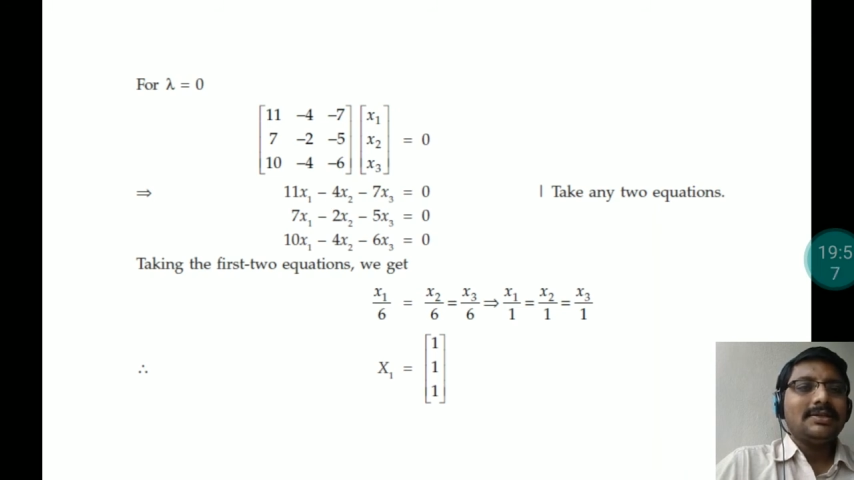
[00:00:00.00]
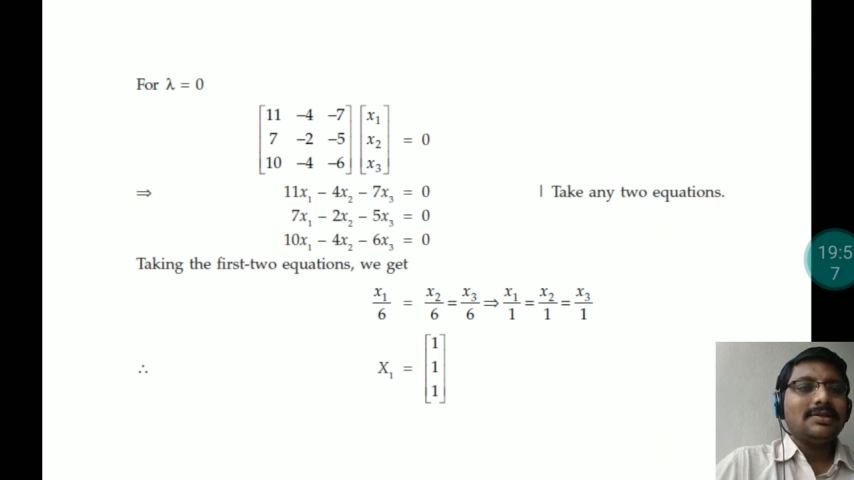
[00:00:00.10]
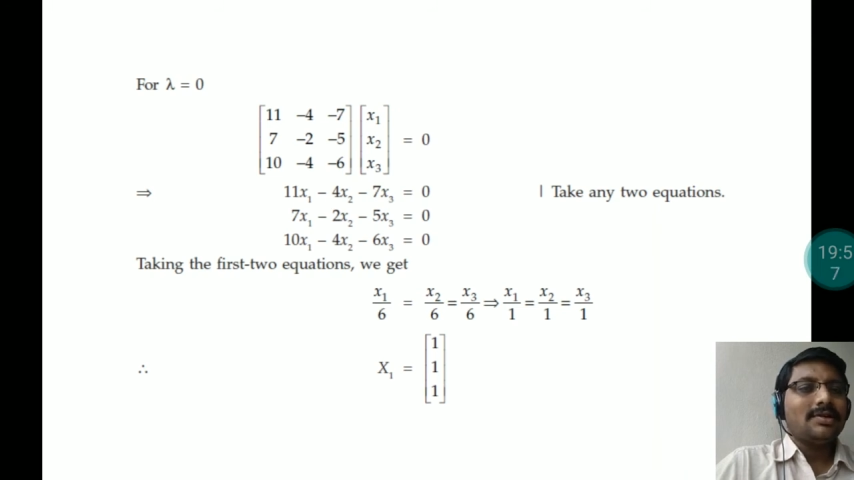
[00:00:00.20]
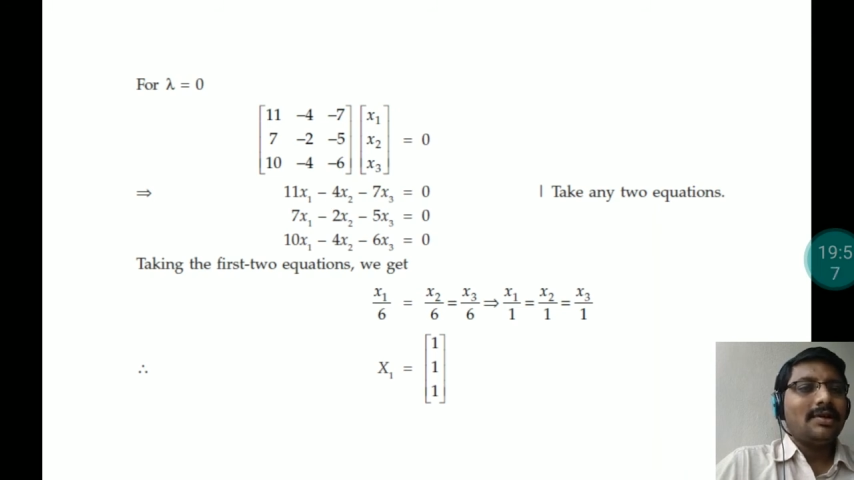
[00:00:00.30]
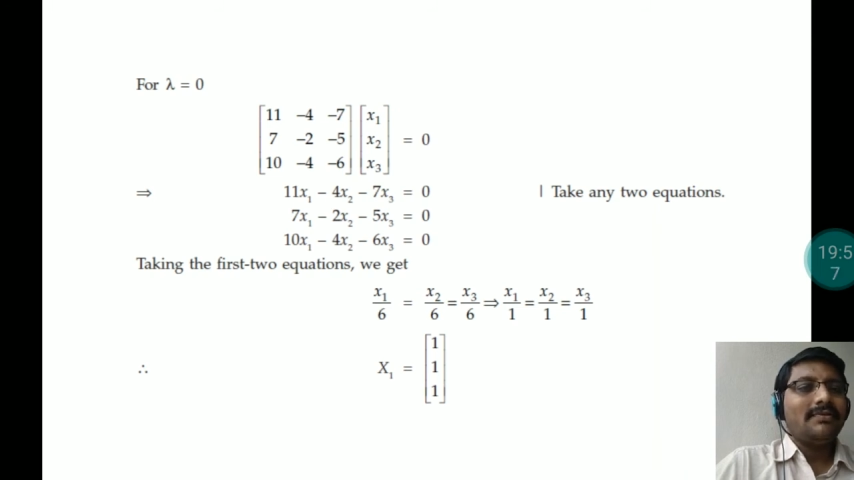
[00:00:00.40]

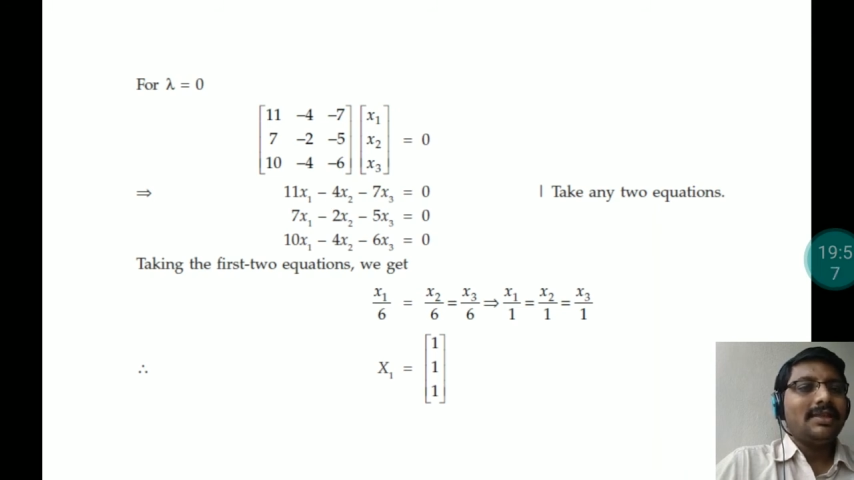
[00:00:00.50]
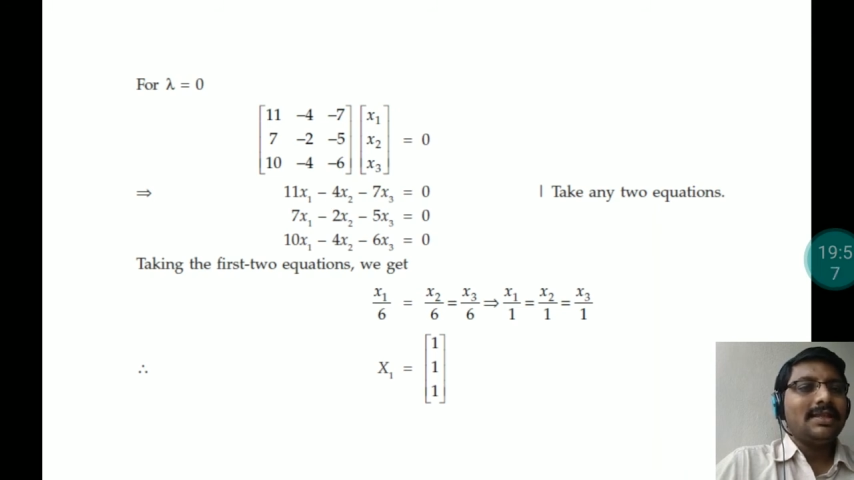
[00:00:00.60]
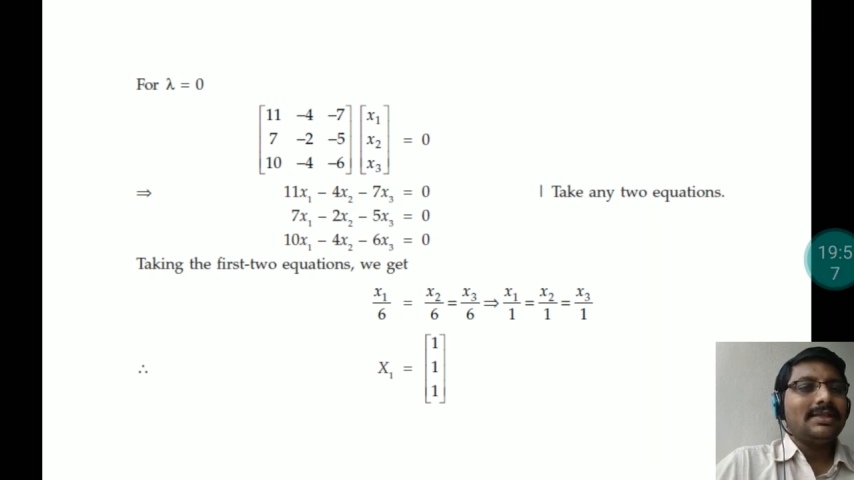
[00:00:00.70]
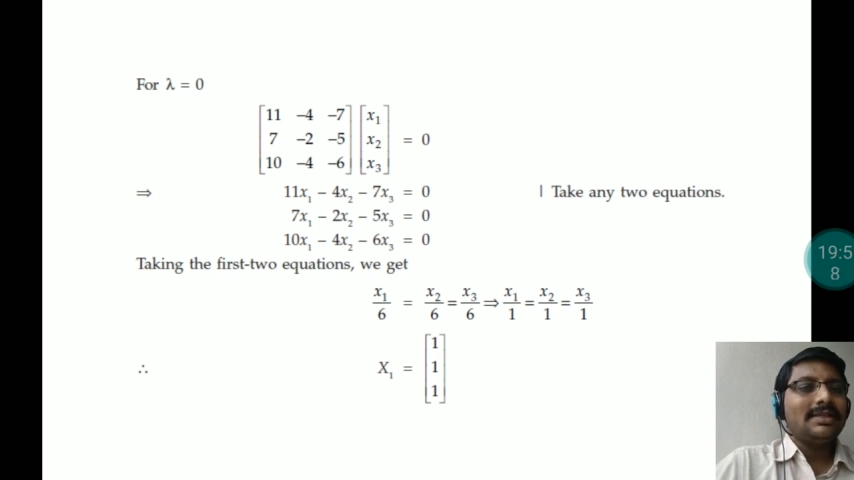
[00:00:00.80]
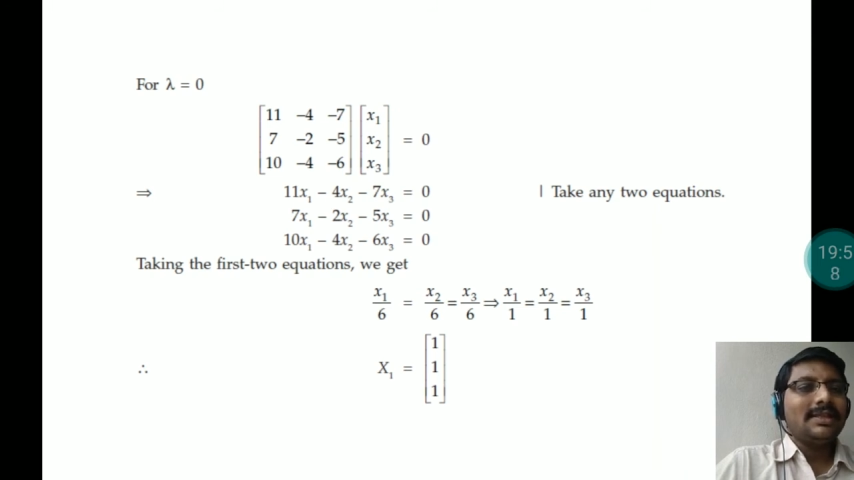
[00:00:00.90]
Solving
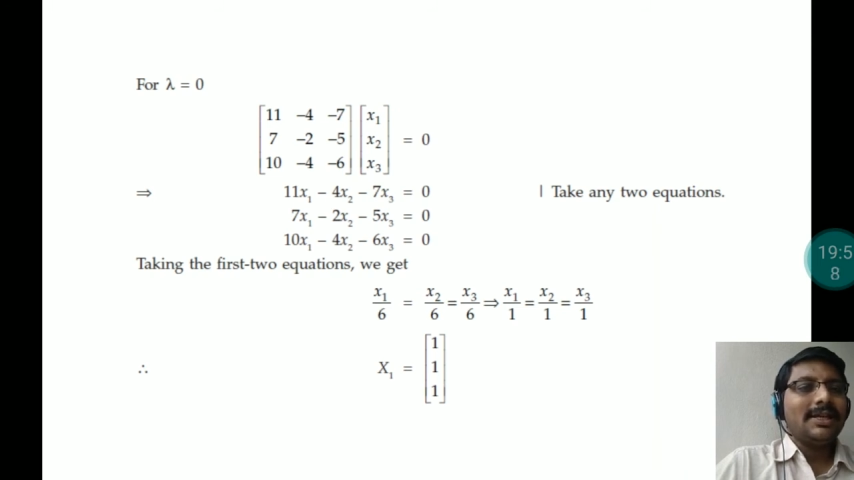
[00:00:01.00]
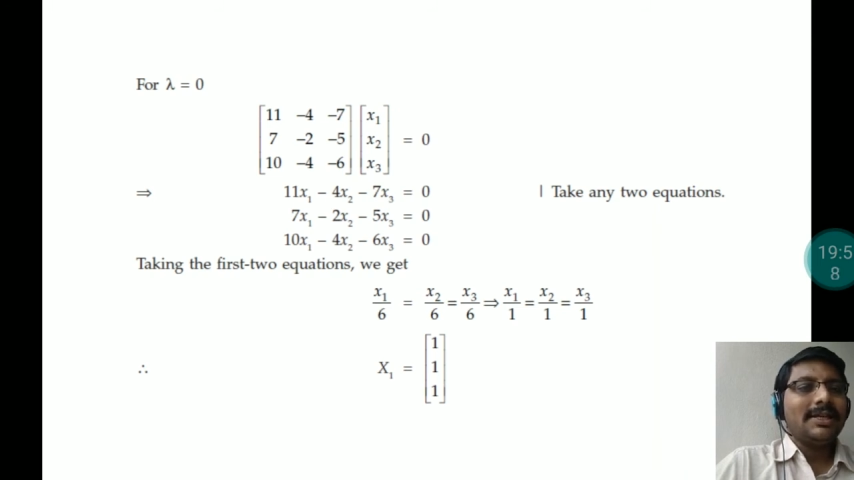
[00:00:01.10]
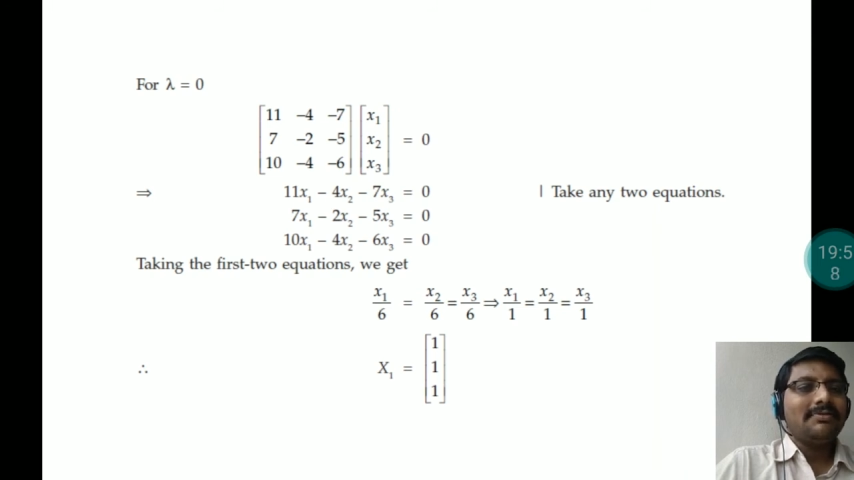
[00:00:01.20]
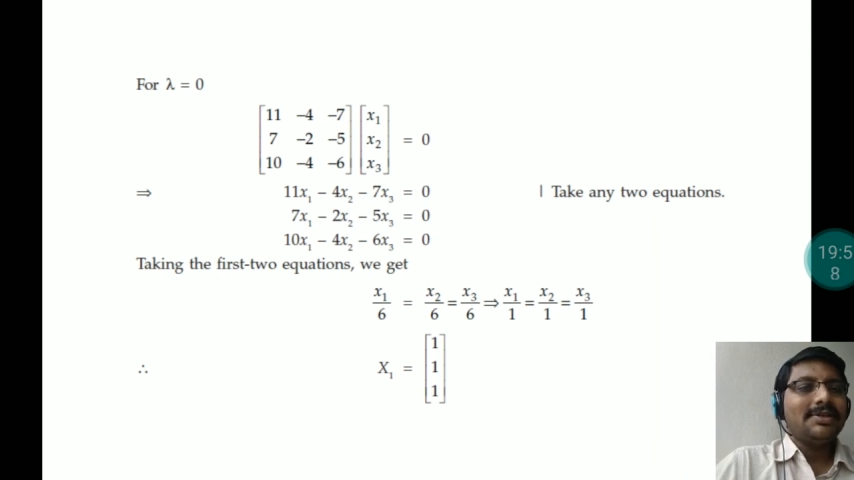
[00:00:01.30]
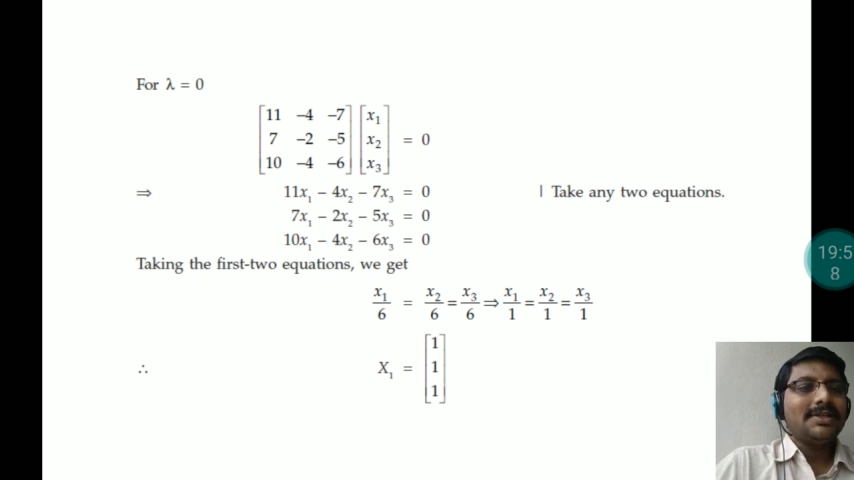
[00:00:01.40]
these three
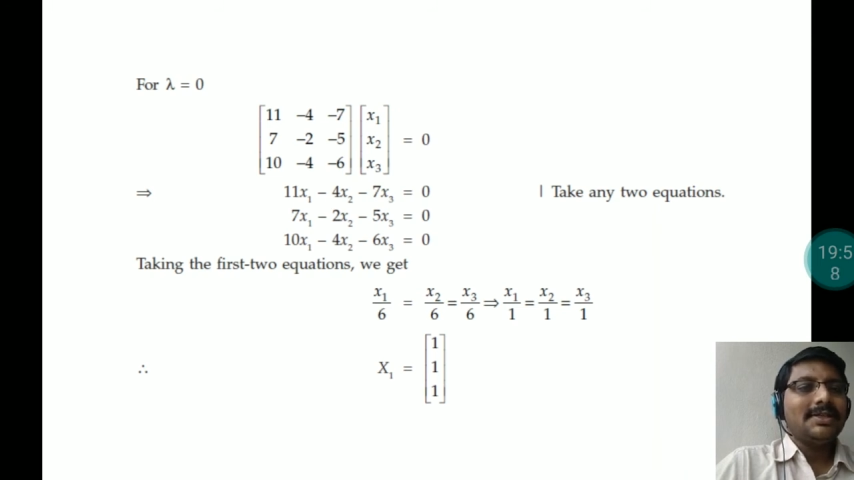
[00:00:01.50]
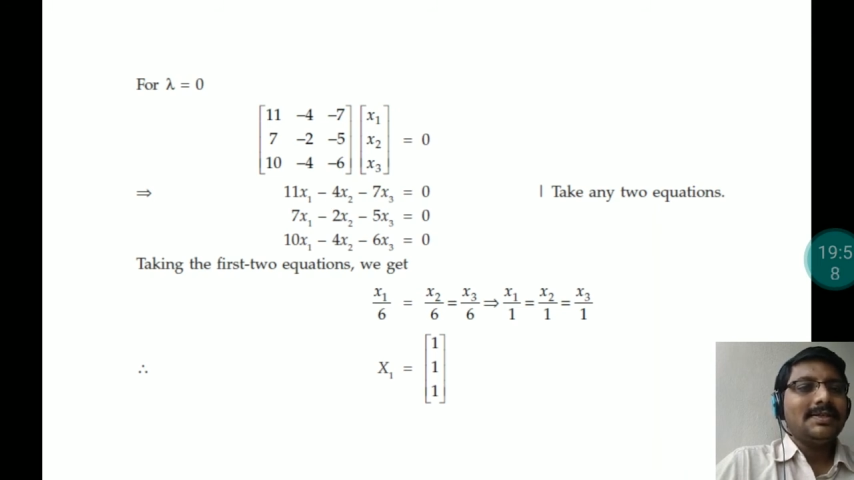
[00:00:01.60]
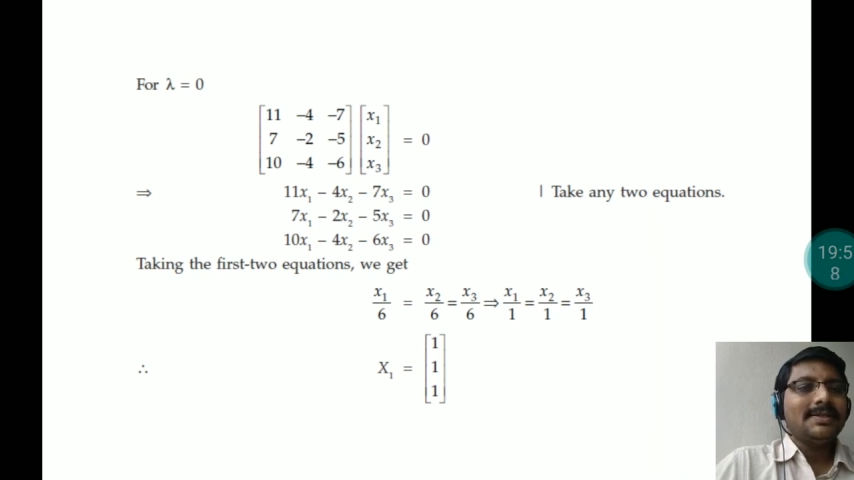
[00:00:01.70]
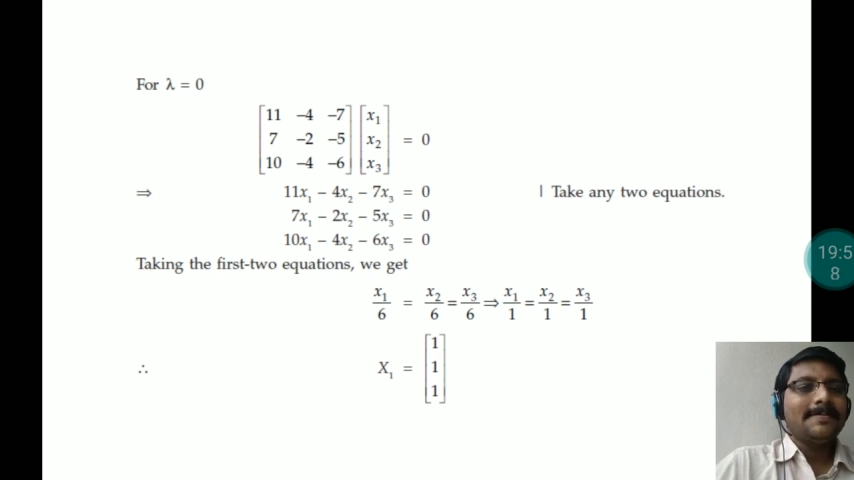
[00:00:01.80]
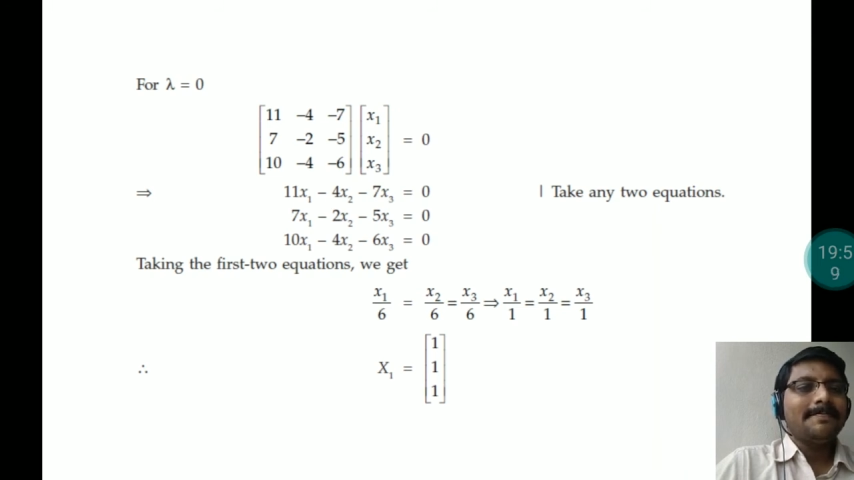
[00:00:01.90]

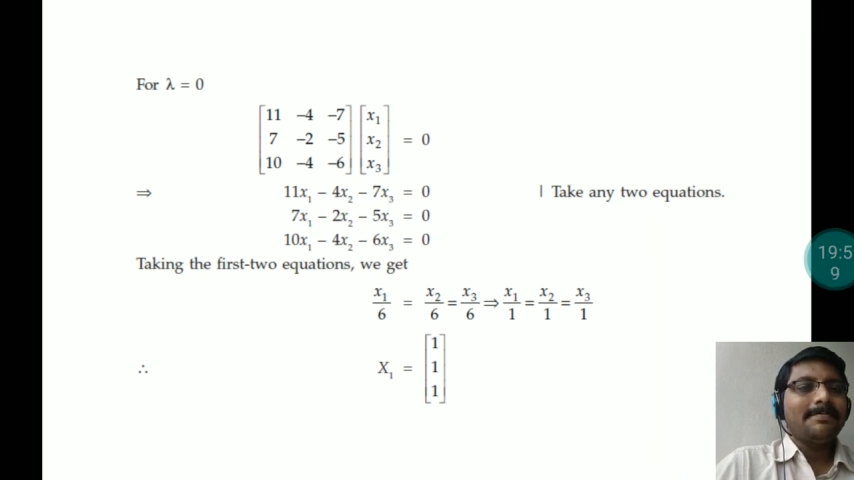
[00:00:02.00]
equations,